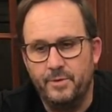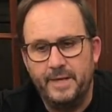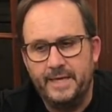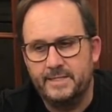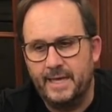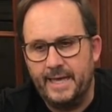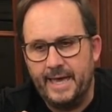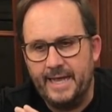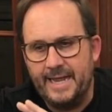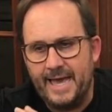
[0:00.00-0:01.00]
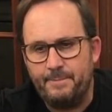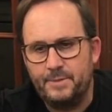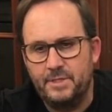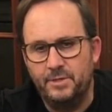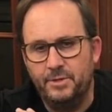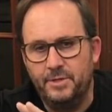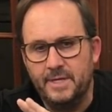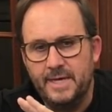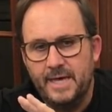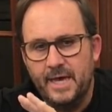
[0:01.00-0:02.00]
He's an absolute,
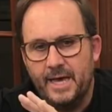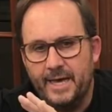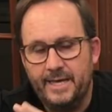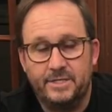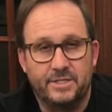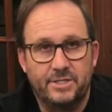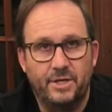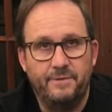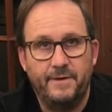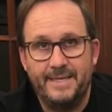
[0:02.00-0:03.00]
he's a surfer,